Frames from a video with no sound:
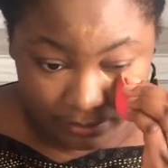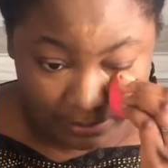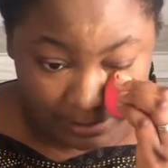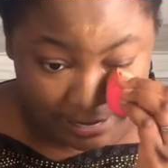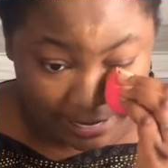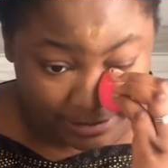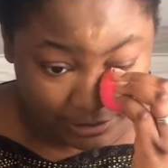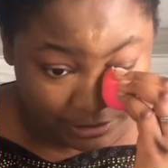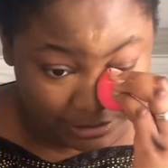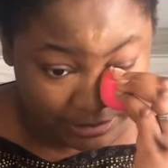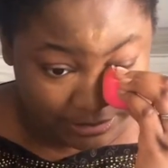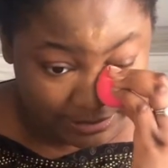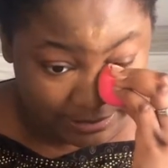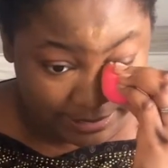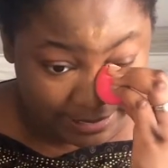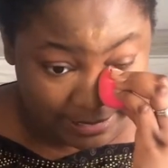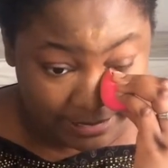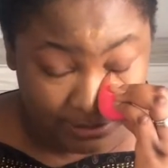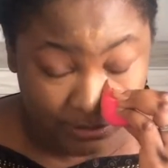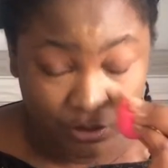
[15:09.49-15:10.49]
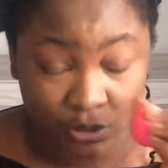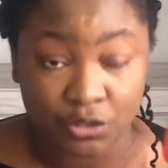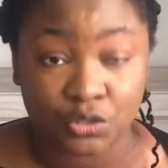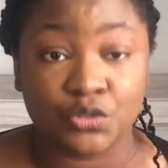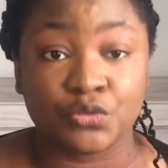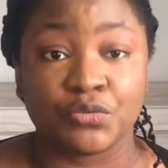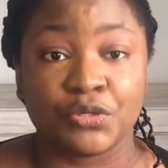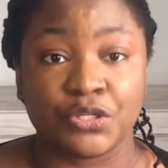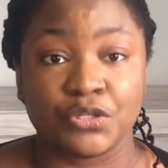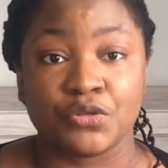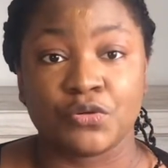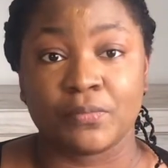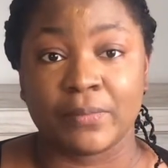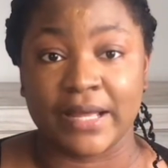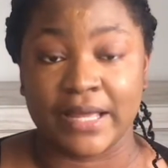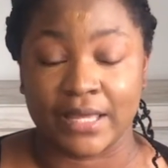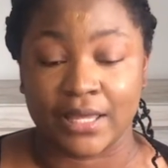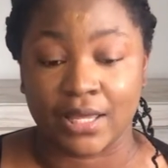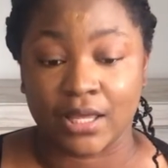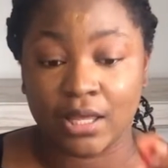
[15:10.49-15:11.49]
I actually decided not to renew
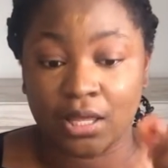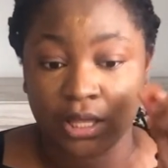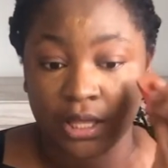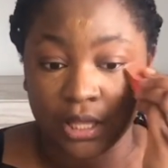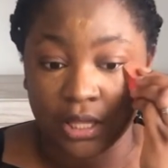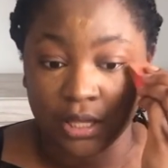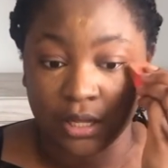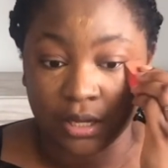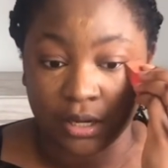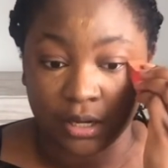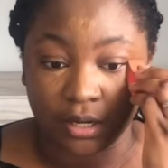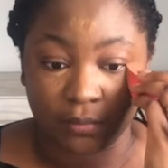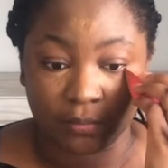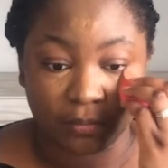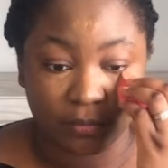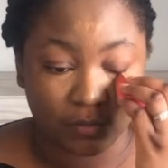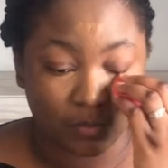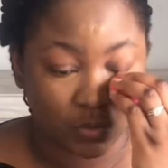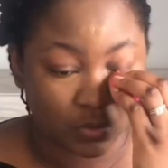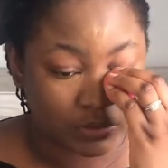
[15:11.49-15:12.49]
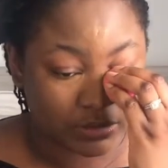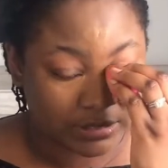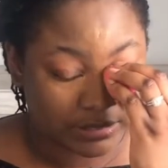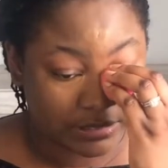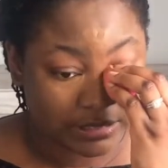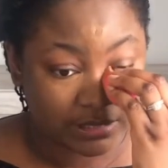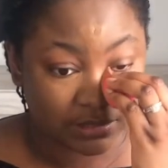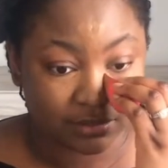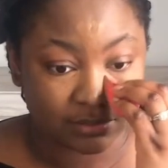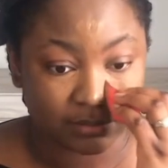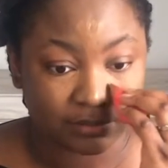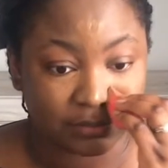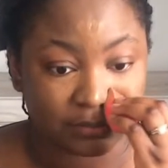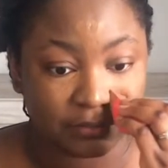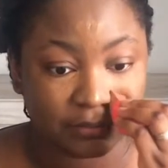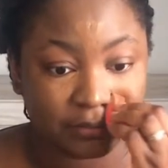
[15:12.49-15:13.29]
my hosting